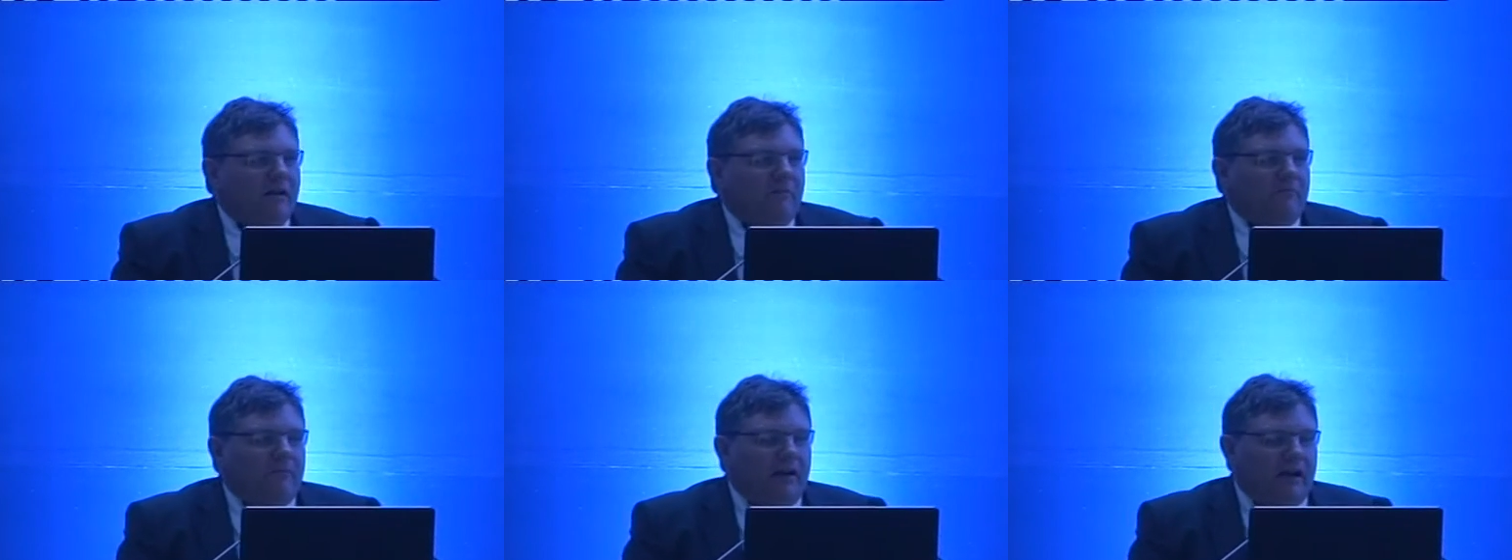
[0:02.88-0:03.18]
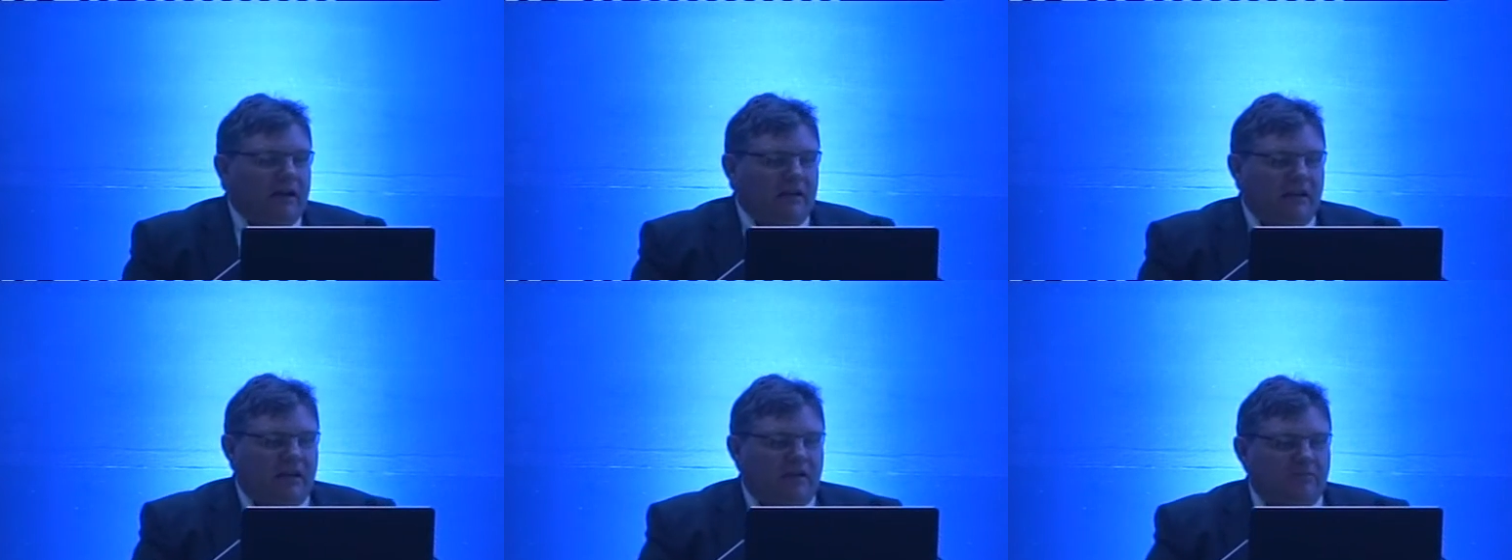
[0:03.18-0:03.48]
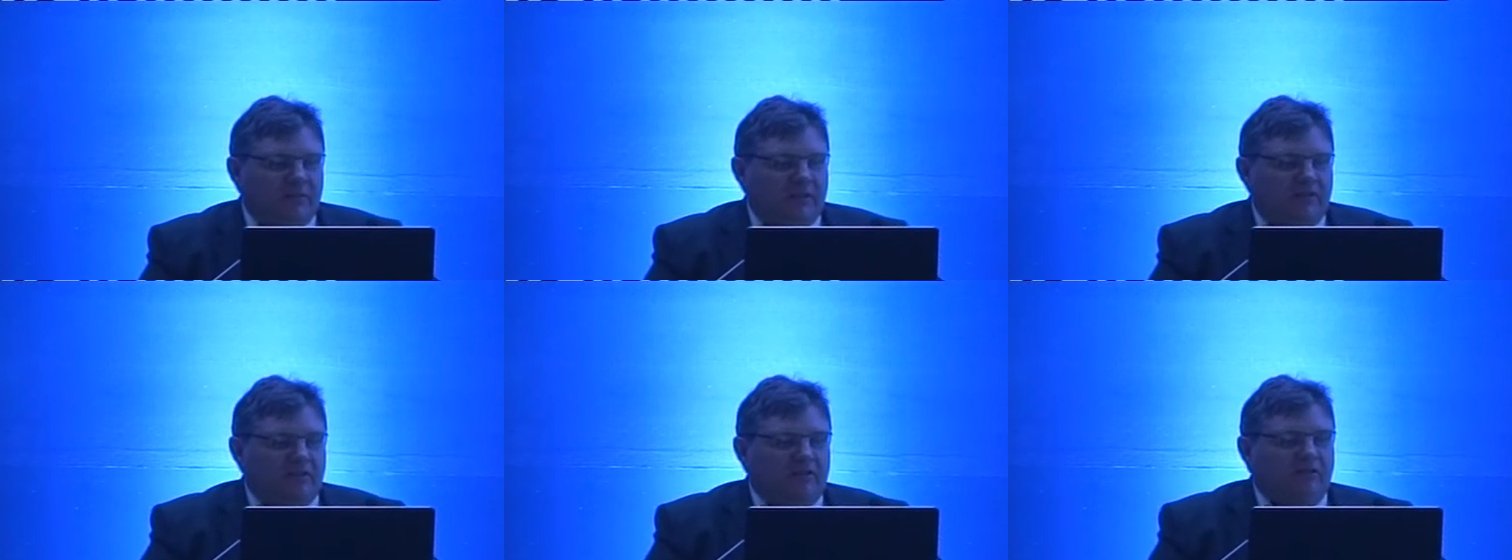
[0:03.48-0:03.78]
My
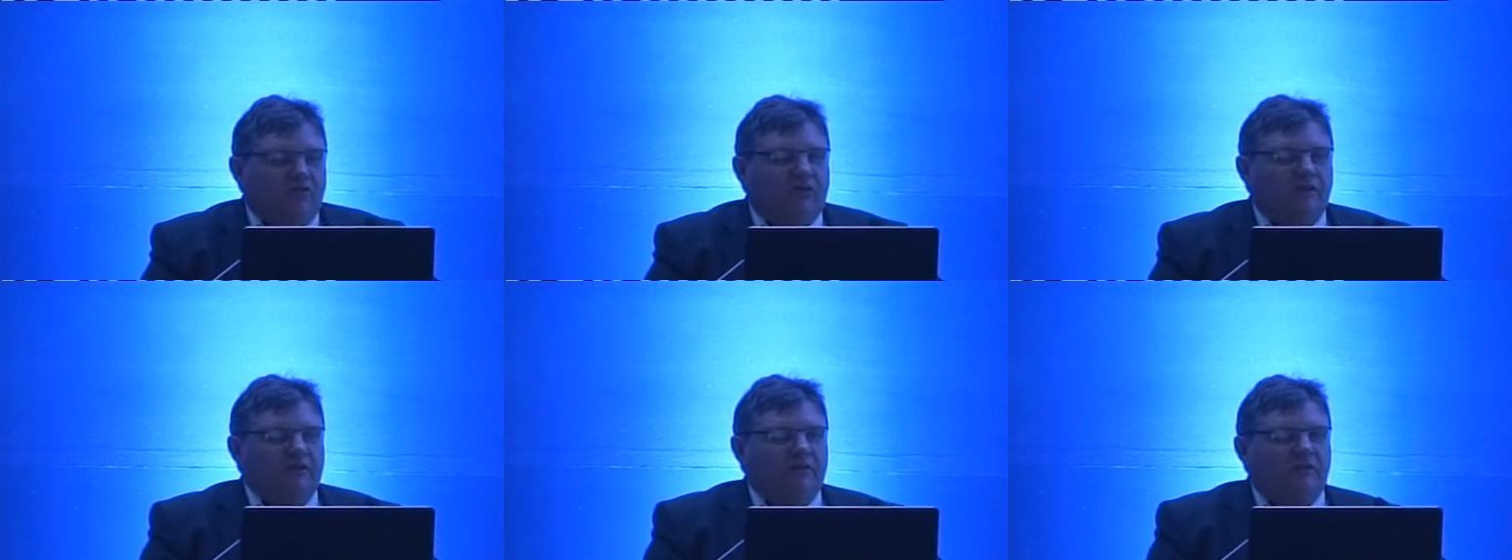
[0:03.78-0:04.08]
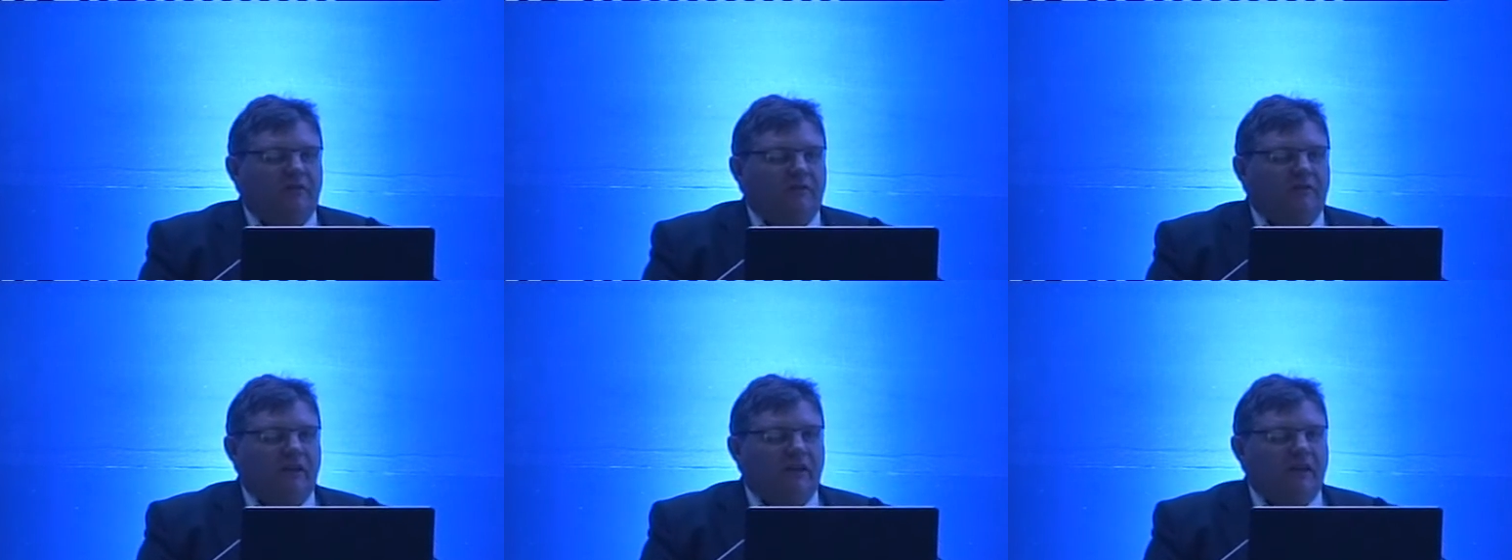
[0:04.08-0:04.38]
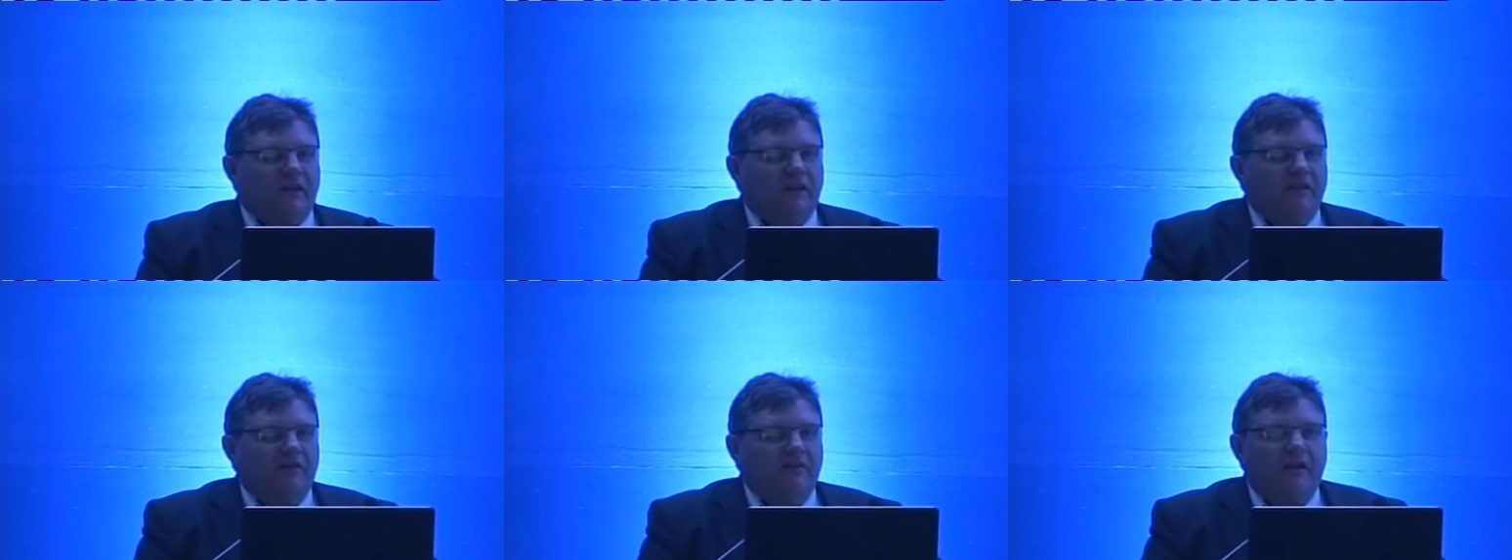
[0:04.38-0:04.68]
name is Christoph.
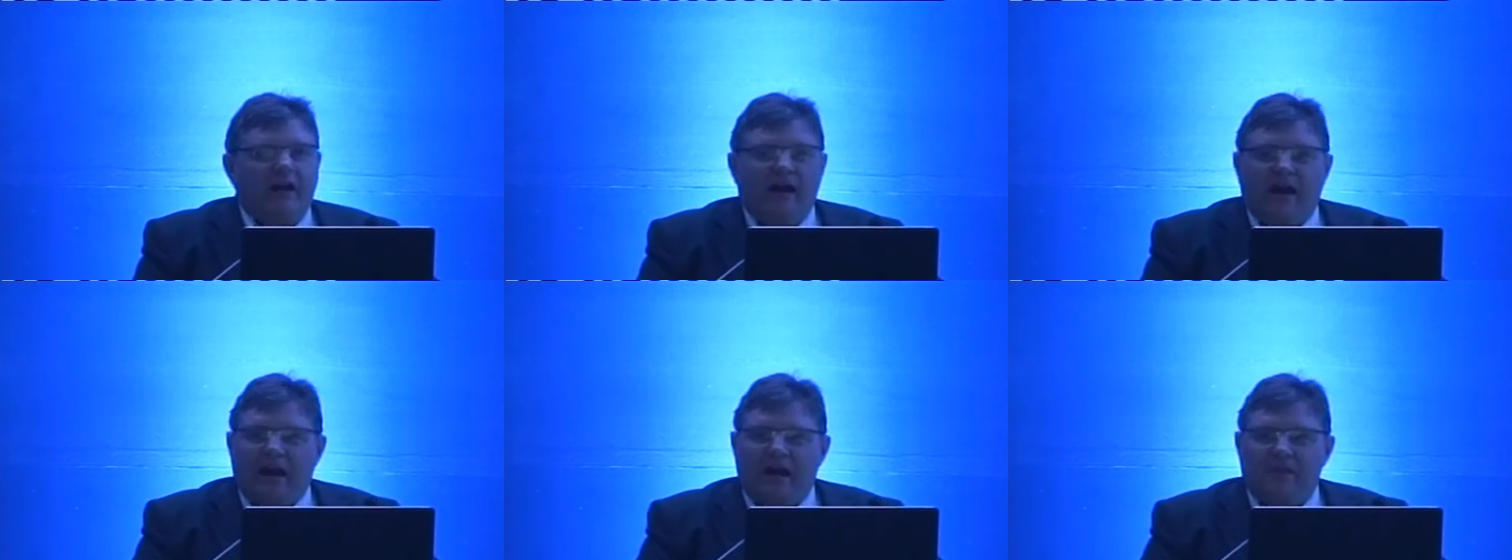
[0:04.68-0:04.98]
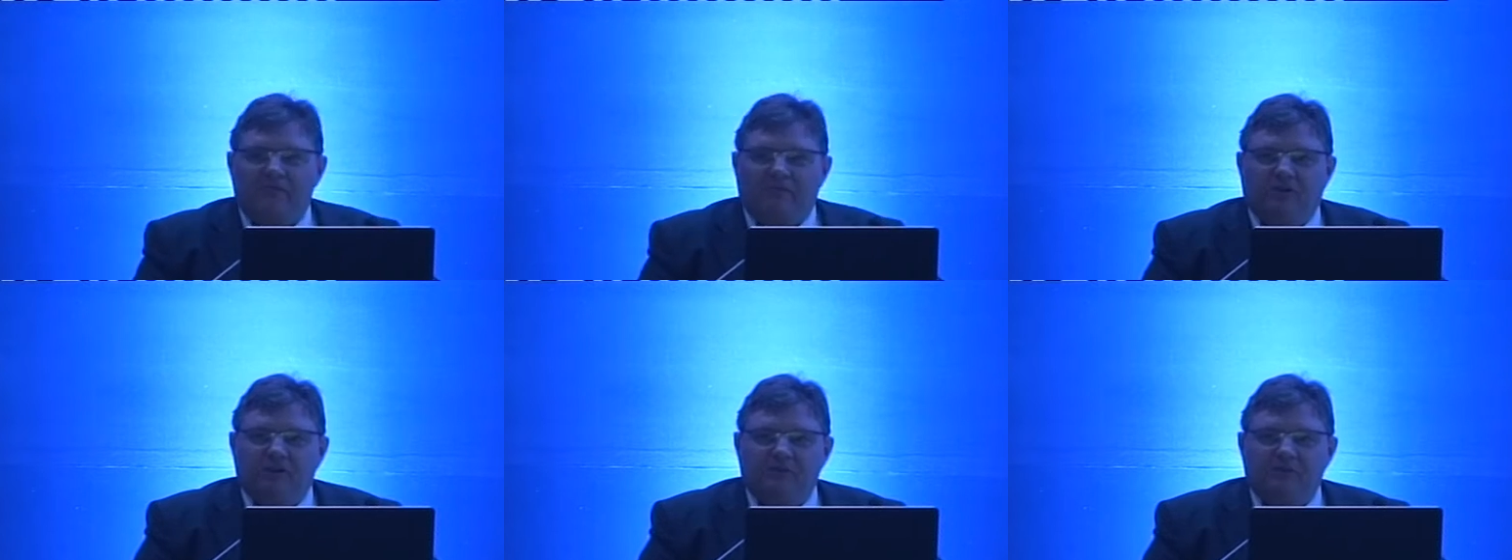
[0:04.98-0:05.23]
I'm